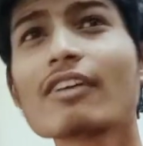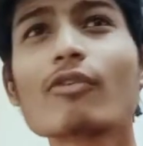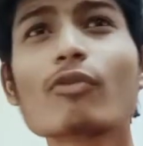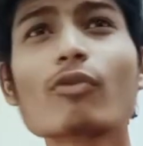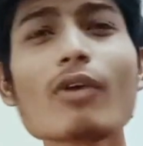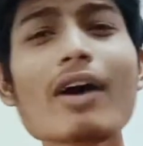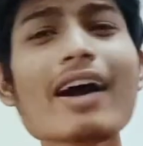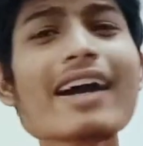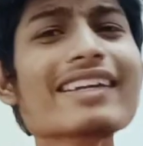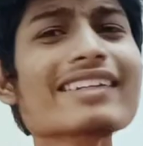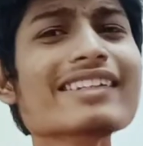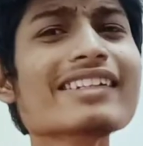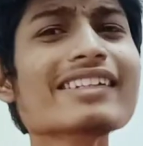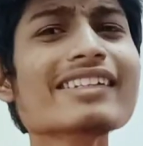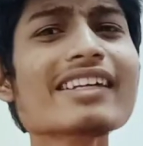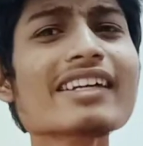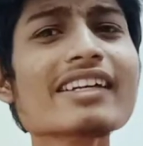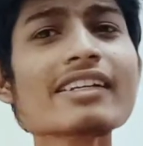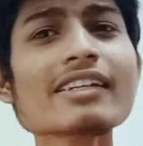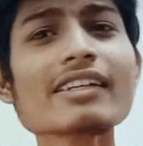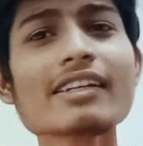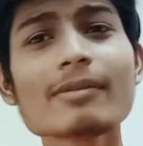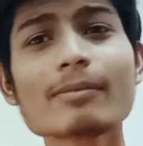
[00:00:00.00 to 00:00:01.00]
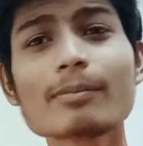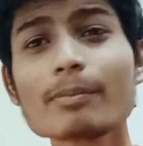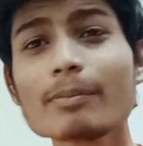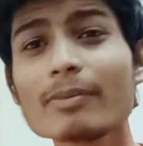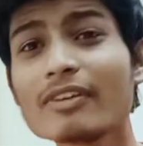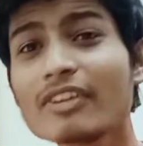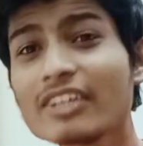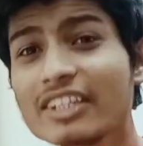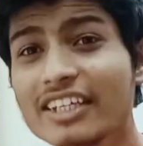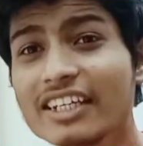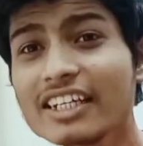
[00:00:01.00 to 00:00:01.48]
Why is it done?
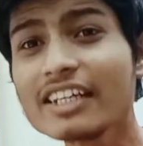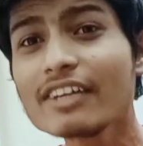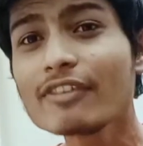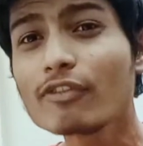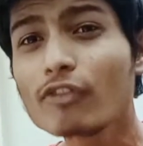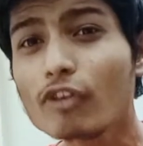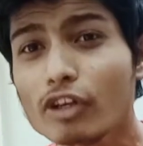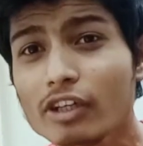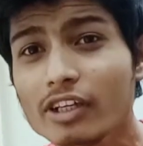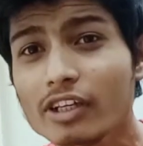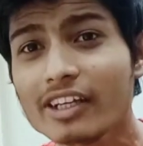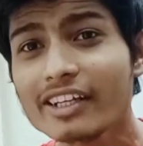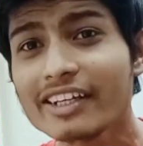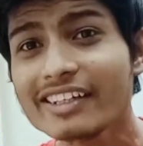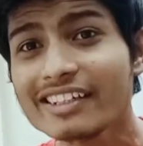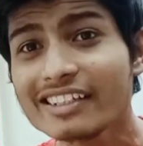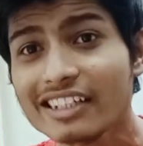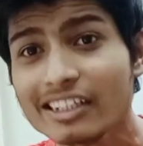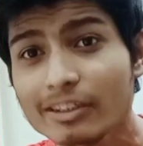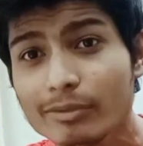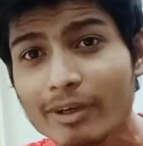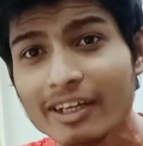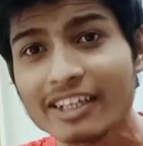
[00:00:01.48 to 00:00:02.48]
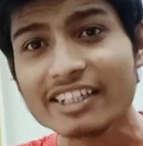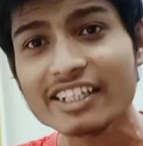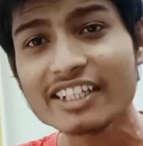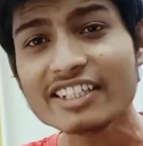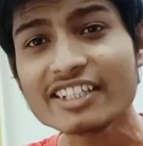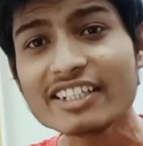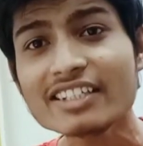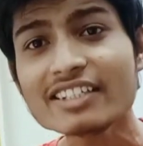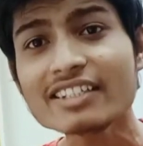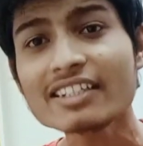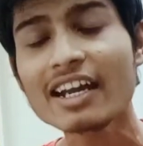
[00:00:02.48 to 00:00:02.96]
Basically, what are its
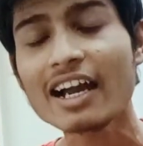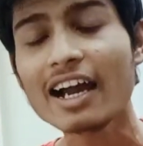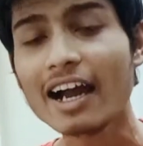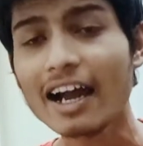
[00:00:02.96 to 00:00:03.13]
advantages?